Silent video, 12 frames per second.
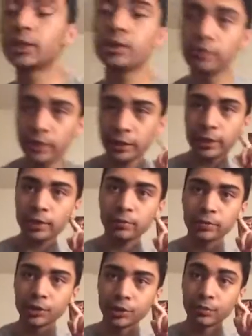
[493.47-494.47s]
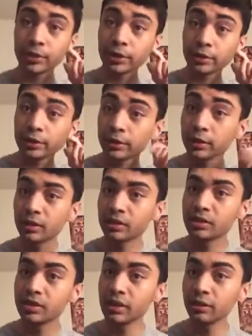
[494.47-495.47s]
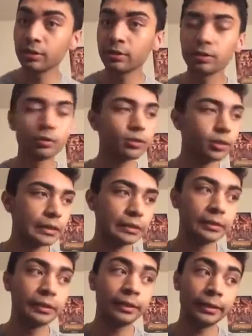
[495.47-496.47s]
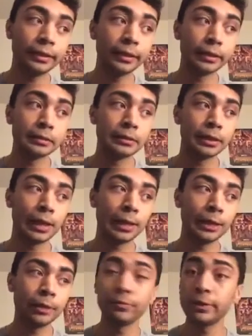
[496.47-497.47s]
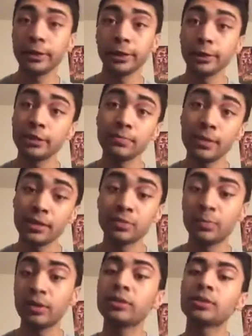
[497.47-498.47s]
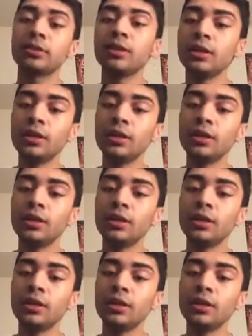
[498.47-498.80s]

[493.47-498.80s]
So now that we're done with our concealer, yes, I know, it looks a mess, but